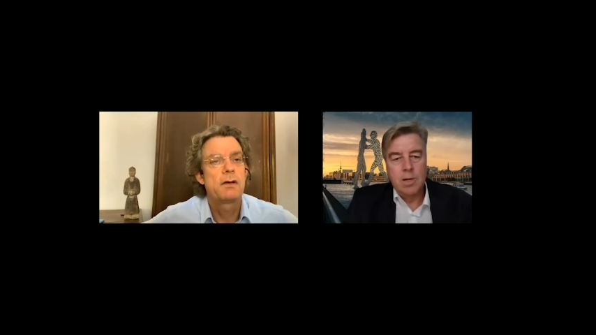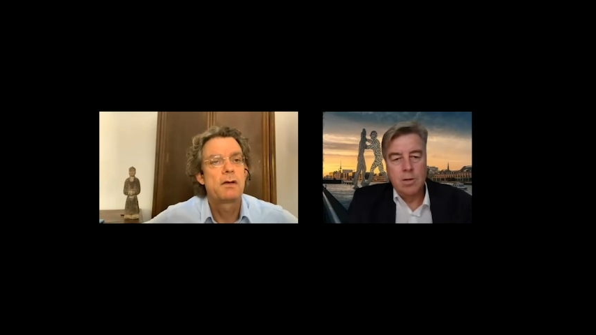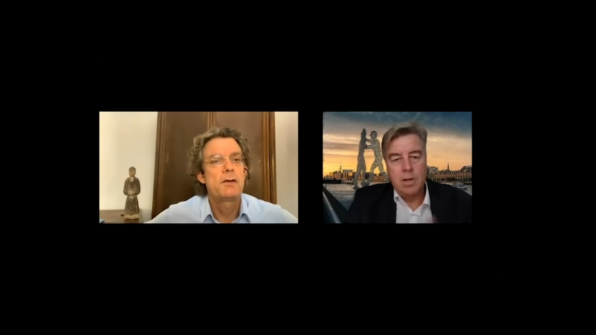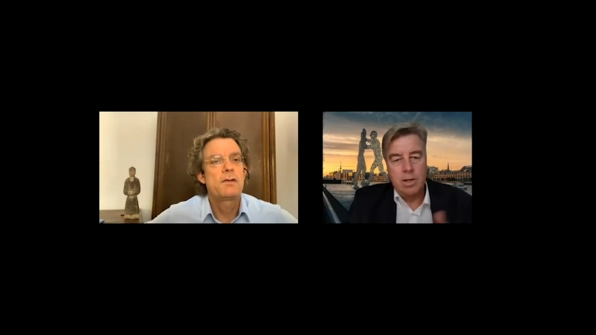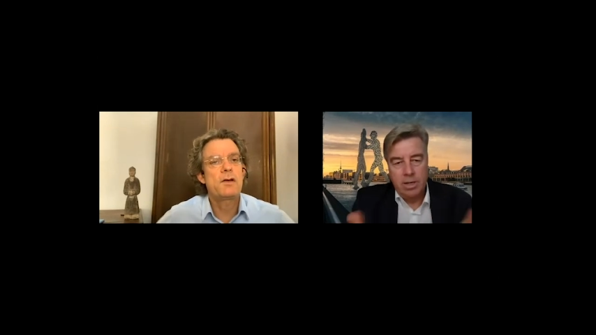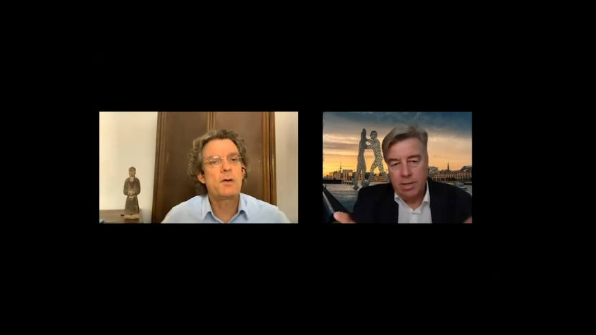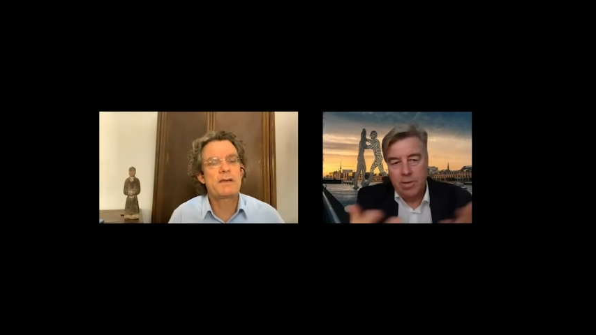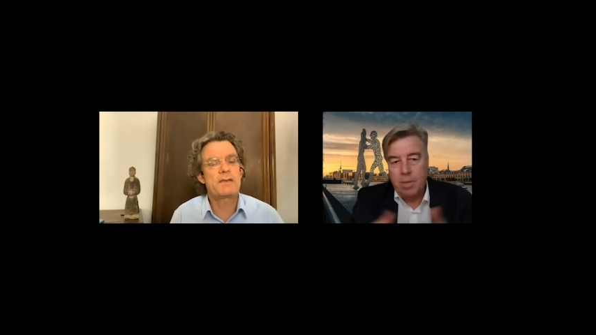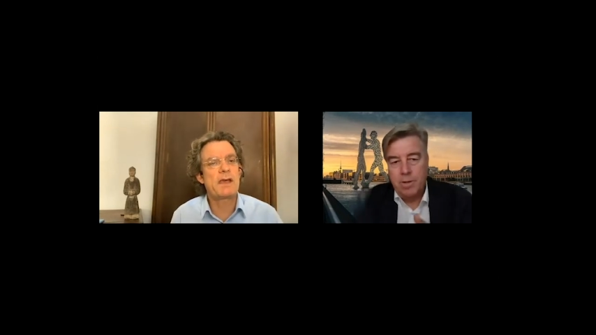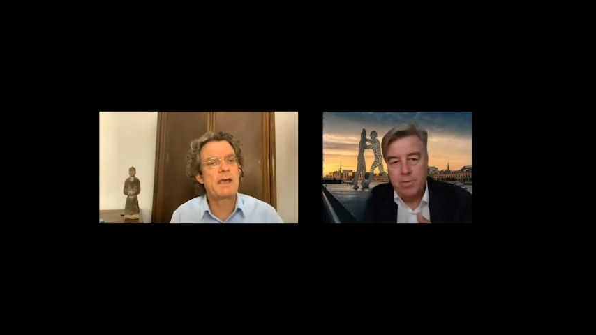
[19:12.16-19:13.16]
Speaker 1: Yeah. So it's,
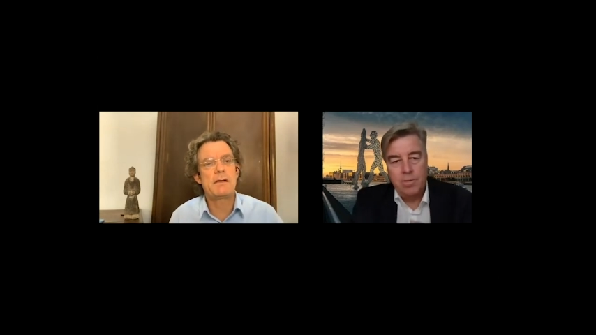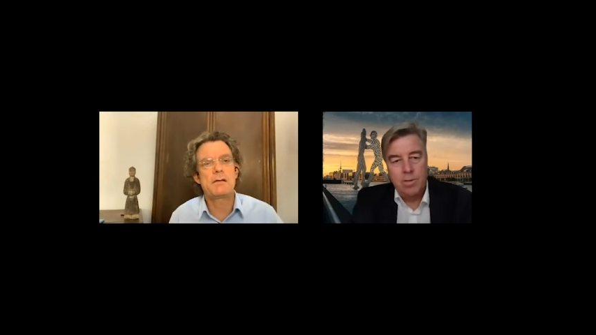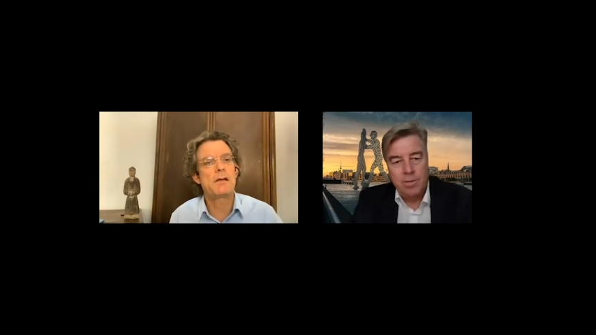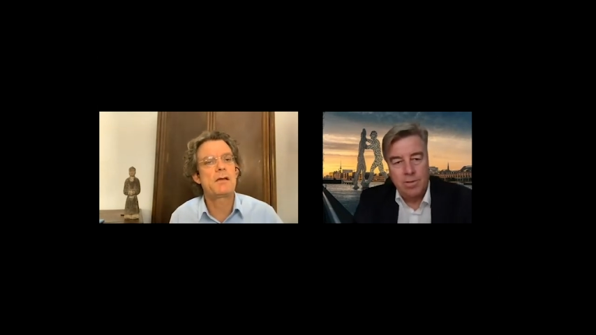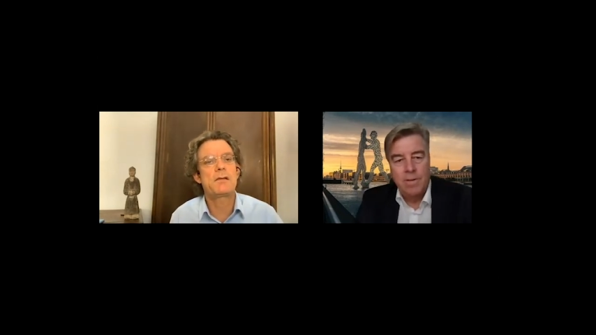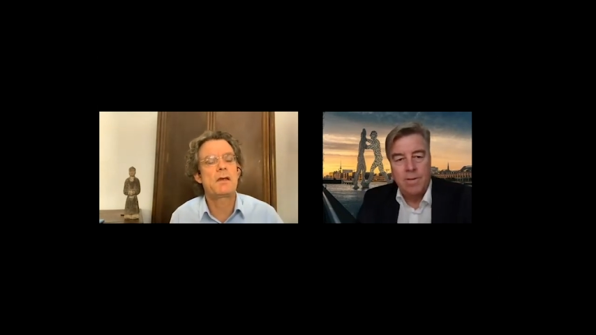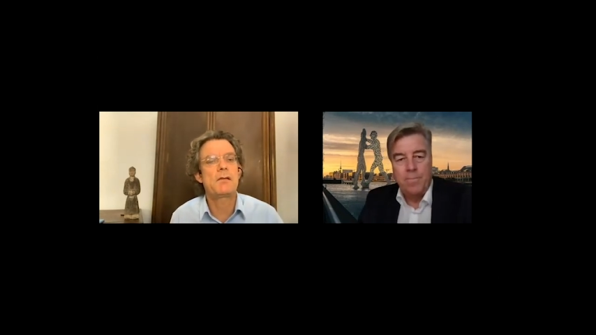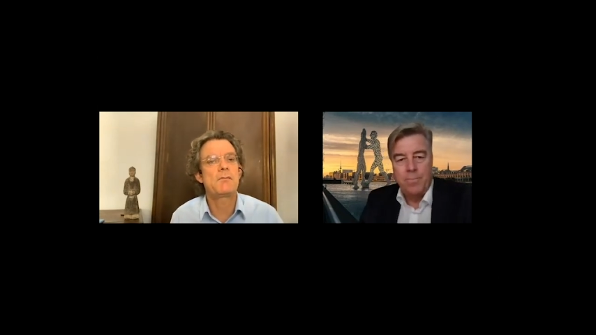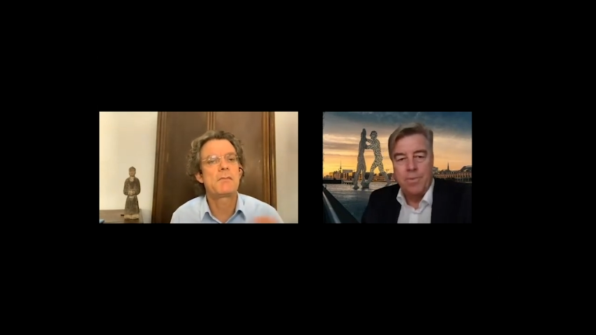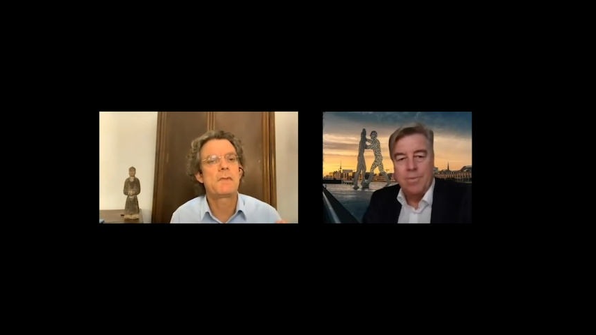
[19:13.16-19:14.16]
it's a, it's, it,
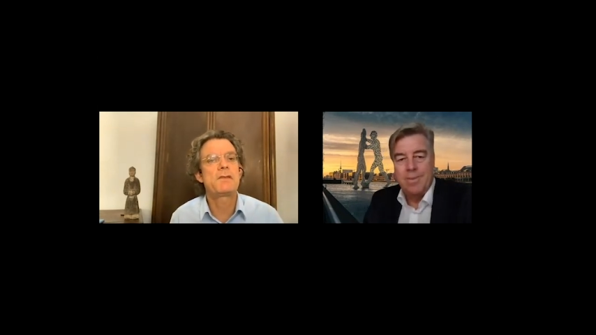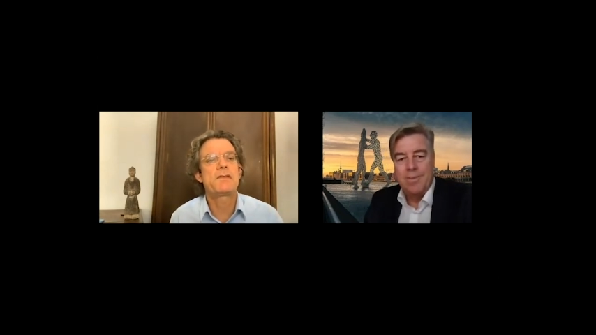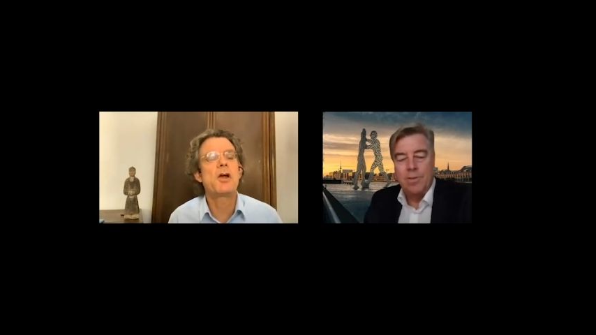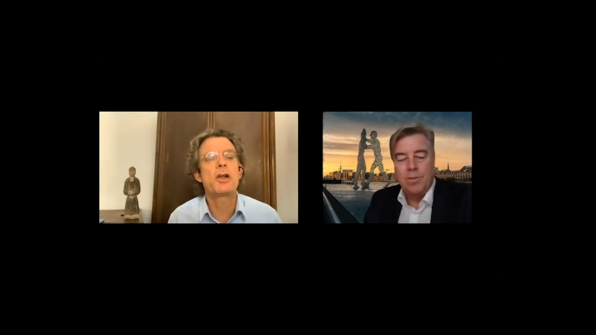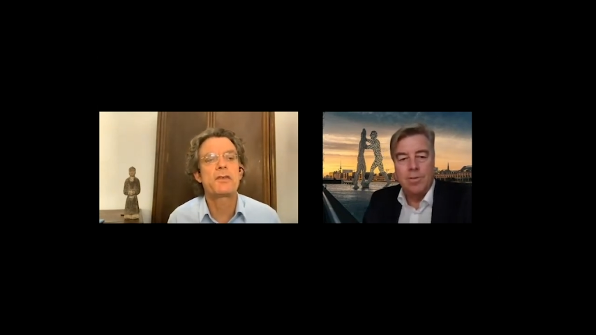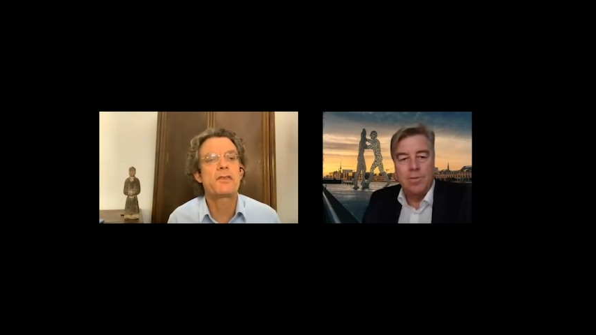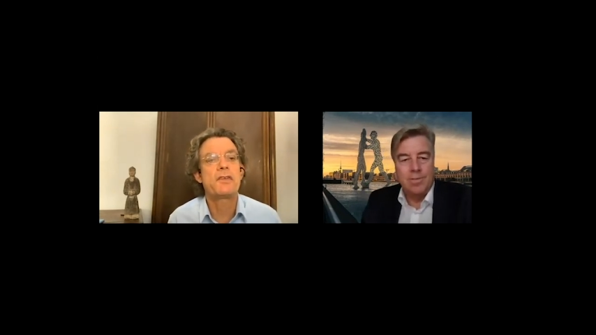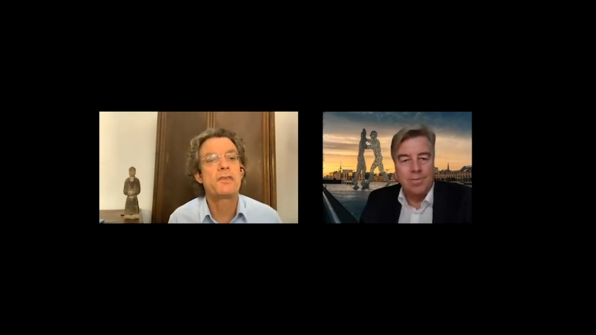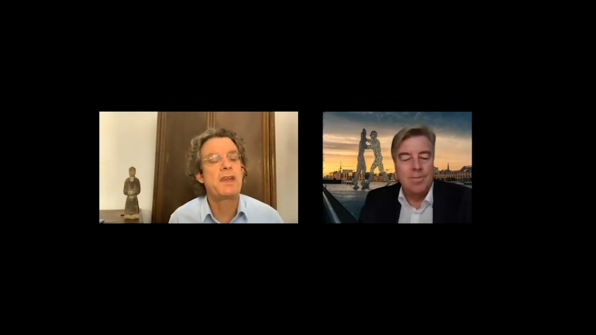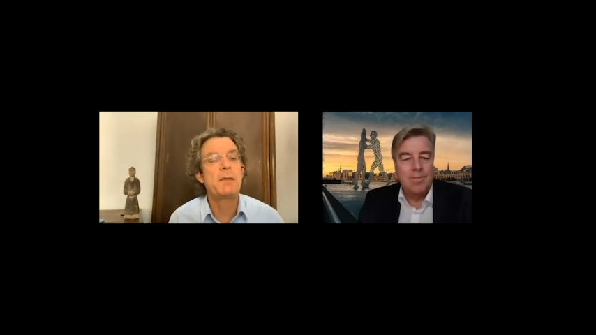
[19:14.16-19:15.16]
it's not a
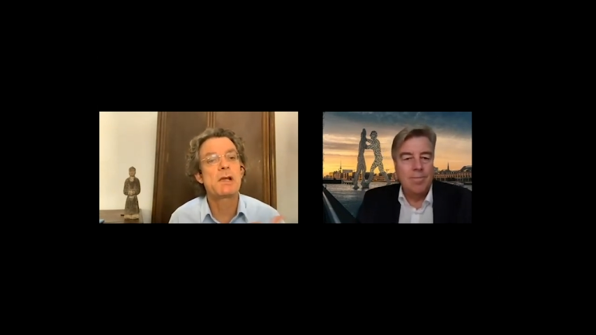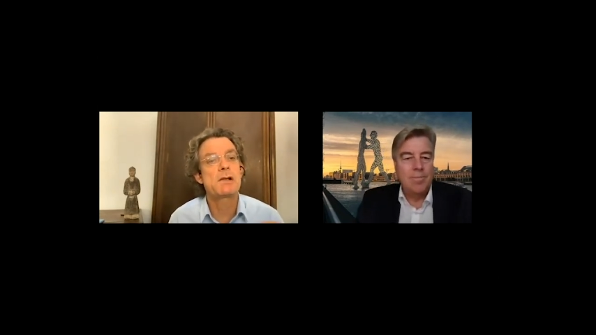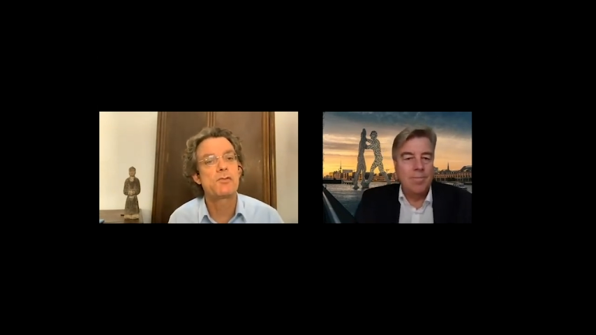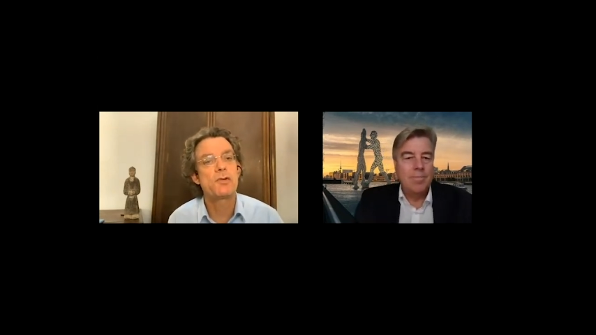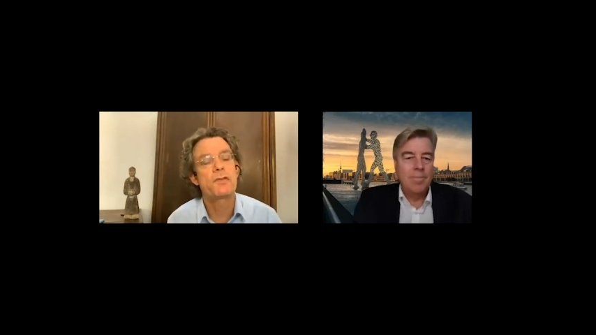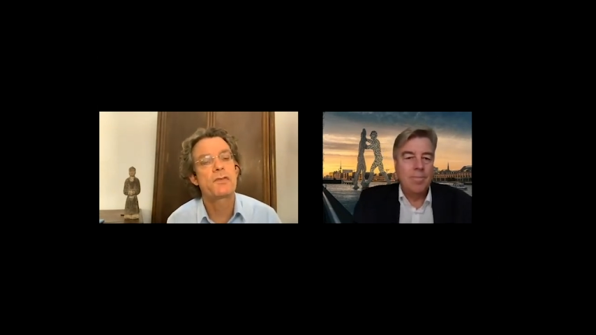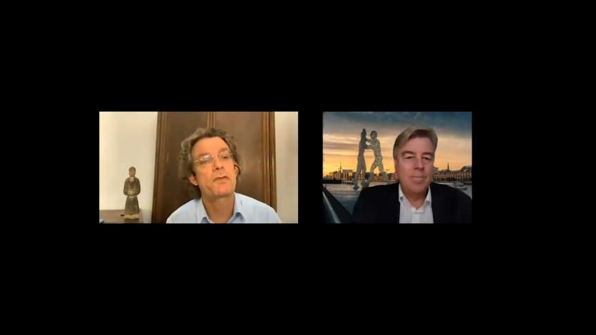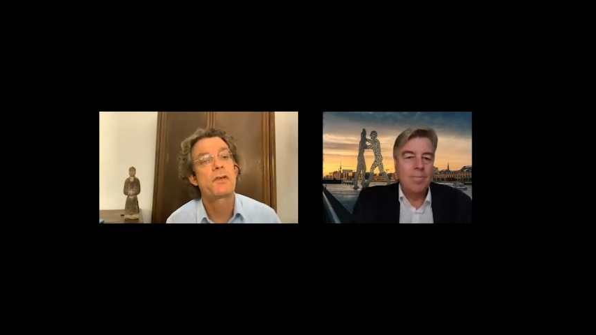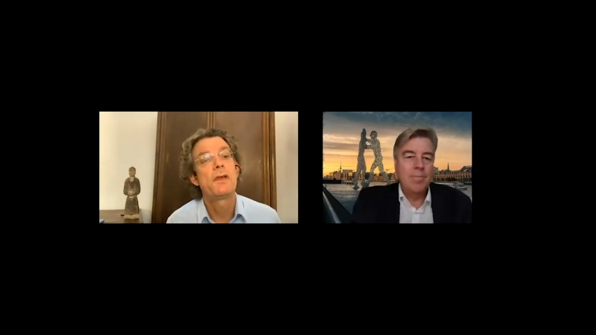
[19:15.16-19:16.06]
systemical risk.